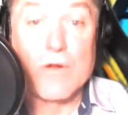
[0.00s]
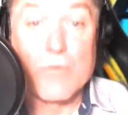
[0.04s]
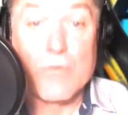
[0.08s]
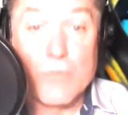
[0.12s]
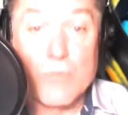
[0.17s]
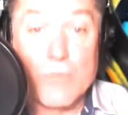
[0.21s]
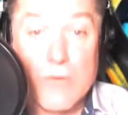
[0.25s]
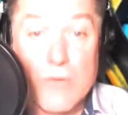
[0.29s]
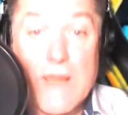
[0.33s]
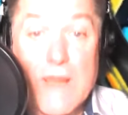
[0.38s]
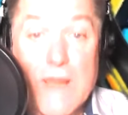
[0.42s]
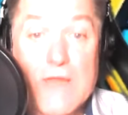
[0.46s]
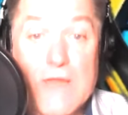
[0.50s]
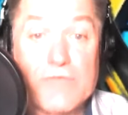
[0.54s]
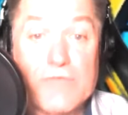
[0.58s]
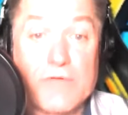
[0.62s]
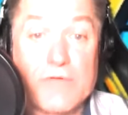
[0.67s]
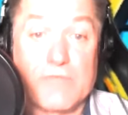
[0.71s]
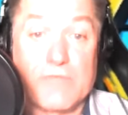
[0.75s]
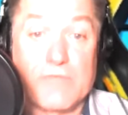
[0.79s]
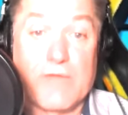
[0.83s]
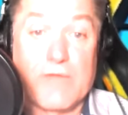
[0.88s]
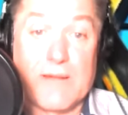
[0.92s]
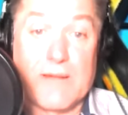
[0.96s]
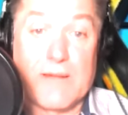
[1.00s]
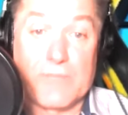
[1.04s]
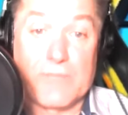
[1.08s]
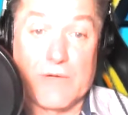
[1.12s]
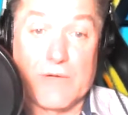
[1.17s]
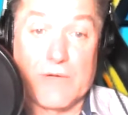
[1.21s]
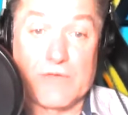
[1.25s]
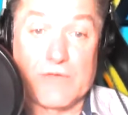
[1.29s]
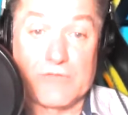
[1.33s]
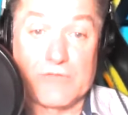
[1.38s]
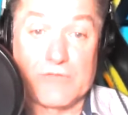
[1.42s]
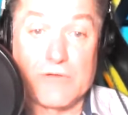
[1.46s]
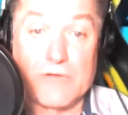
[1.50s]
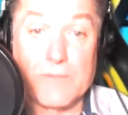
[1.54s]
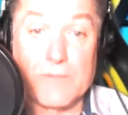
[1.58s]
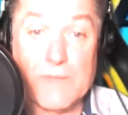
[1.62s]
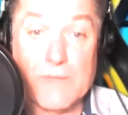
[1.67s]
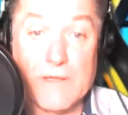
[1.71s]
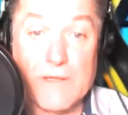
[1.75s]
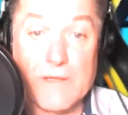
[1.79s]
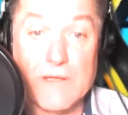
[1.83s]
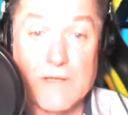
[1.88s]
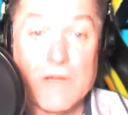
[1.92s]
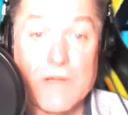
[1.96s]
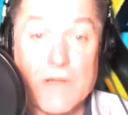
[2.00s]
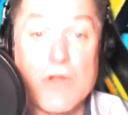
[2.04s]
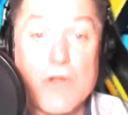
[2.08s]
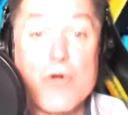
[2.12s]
Raise your vibration to be